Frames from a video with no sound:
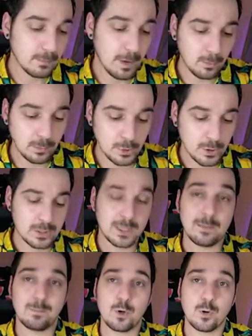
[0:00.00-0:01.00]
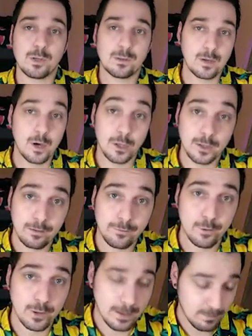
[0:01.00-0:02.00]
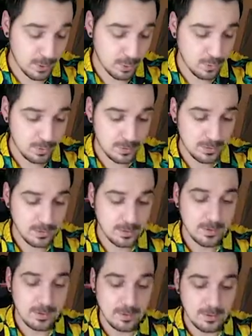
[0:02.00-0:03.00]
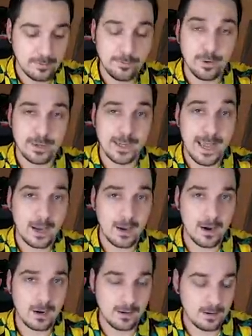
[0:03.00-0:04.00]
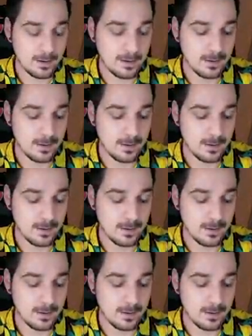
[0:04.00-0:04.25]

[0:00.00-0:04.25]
But we'll just keep going, hunting for that Mew, for the Gengar,